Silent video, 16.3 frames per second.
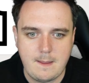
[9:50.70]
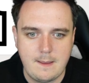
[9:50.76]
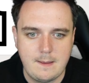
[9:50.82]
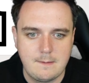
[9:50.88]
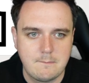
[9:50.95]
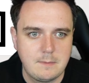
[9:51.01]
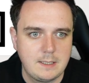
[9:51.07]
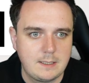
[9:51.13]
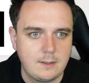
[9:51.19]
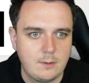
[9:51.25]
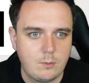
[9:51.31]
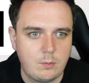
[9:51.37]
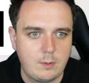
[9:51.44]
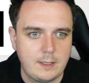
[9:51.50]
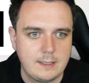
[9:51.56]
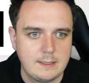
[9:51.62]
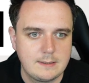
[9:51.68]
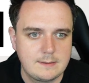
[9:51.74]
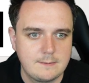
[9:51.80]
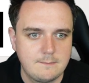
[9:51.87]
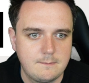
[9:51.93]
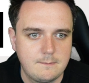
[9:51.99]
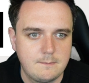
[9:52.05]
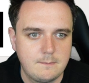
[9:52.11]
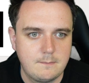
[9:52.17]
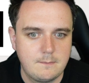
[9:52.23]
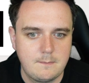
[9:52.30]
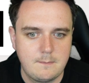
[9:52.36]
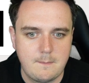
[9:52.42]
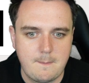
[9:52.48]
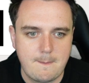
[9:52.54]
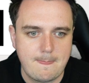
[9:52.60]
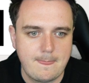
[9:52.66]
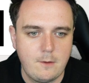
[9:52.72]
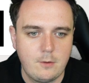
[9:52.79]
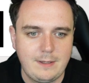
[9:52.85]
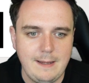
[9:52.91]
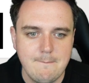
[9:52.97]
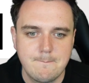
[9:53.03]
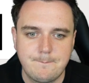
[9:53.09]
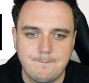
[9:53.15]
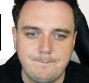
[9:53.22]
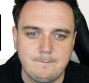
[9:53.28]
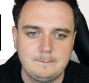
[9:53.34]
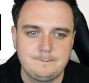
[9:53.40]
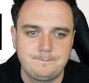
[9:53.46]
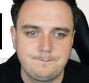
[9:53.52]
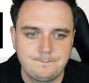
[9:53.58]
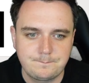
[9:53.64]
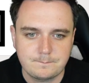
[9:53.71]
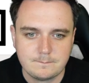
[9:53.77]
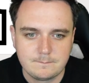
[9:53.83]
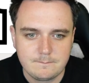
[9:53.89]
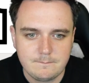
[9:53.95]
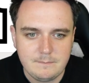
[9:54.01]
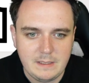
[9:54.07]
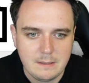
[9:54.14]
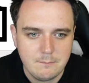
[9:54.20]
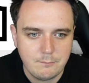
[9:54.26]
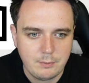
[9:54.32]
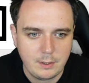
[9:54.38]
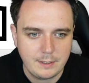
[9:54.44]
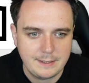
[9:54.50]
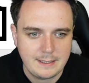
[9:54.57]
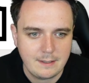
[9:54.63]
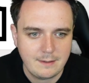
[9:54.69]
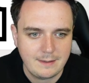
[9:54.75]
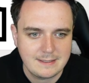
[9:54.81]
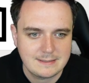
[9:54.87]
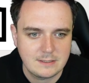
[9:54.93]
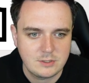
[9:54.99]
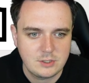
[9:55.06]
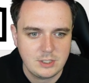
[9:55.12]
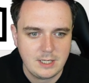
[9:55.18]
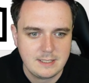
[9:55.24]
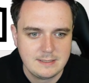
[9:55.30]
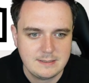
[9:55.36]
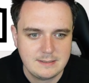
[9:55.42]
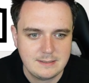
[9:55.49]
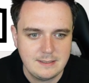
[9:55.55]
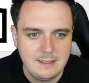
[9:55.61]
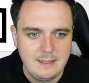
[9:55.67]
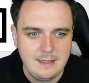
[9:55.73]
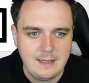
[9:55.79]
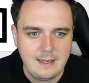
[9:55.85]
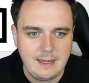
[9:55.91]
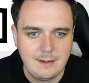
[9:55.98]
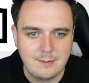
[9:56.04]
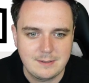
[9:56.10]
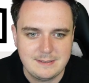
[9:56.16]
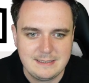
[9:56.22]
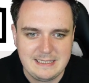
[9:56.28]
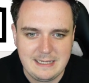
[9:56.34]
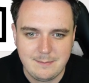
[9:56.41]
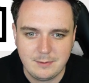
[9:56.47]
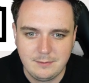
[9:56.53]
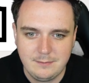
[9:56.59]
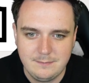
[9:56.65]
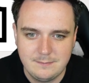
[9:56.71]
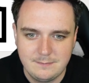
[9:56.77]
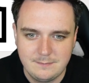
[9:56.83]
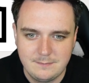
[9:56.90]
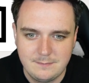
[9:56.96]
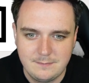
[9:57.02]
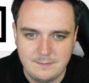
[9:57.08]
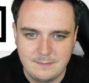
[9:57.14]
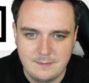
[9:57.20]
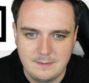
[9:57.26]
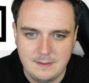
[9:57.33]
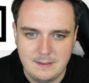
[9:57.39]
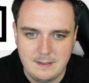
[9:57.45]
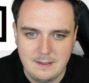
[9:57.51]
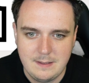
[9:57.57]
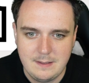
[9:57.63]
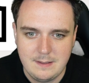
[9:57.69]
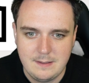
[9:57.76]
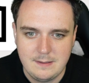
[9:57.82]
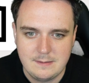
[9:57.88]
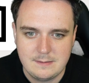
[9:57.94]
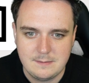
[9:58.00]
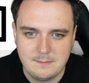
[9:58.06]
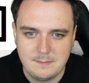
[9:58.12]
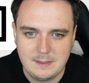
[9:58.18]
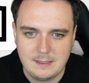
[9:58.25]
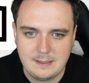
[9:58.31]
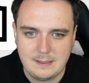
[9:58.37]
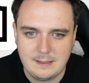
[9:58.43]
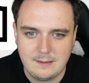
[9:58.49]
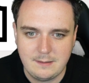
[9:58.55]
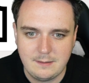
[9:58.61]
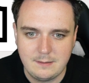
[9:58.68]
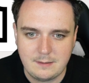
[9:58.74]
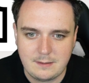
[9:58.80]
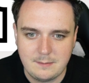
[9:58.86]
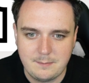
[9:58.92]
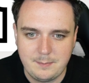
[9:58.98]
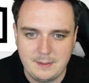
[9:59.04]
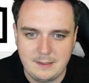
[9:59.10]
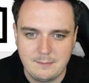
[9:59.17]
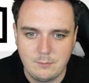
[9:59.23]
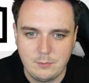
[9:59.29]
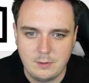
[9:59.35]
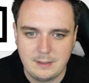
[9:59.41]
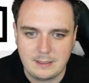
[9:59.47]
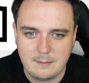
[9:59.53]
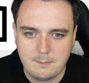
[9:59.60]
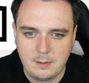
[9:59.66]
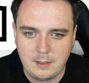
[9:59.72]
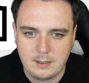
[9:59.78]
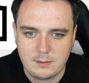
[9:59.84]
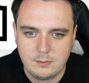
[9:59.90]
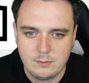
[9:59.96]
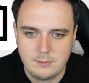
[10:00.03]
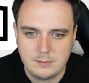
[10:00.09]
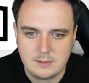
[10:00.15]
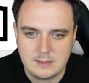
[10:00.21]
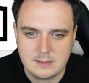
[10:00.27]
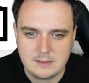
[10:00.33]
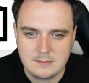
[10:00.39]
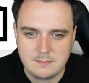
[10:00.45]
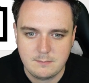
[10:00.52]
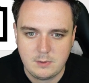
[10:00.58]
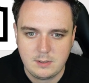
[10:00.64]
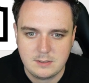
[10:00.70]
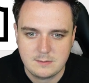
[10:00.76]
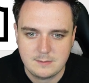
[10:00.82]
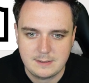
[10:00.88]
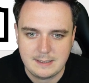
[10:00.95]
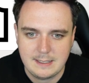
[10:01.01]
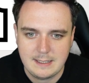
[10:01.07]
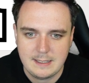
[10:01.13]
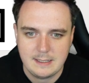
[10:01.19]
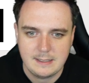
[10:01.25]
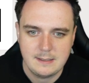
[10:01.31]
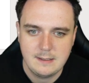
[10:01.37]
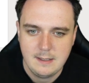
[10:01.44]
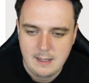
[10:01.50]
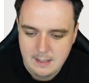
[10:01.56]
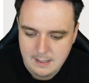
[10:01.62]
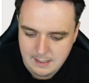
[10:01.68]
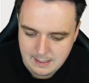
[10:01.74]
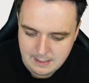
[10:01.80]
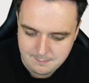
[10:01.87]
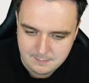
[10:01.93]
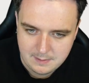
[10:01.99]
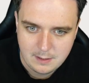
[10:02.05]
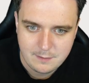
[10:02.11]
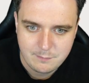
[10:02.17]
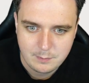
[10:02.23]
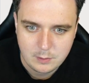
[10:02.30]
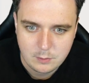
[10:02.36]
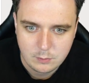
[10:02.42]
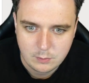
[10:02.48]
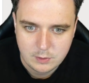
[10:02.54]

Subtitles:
and make it white. Okay, brilliant. Now let's adjust our table to make it look a bit more like a barcode, as small as we can. Now if we go